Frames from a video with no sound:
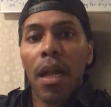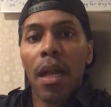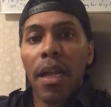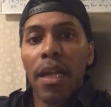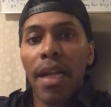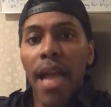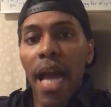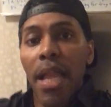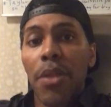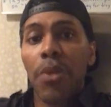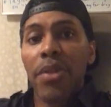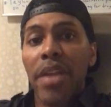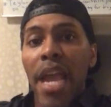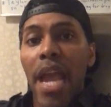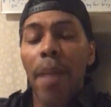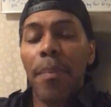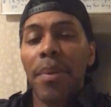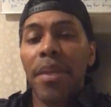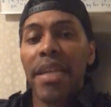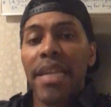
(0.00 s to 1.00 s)
Colin
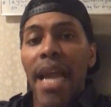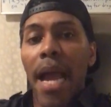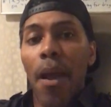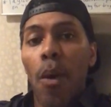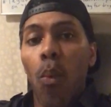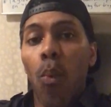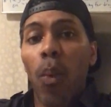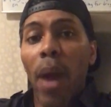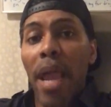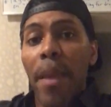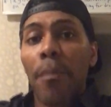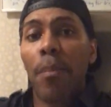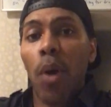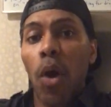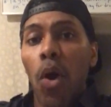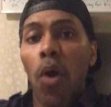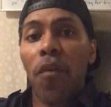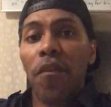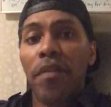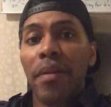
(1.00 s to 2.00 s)
Kaepernick got
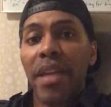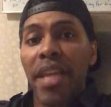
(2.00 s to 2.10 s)
whiteballed from the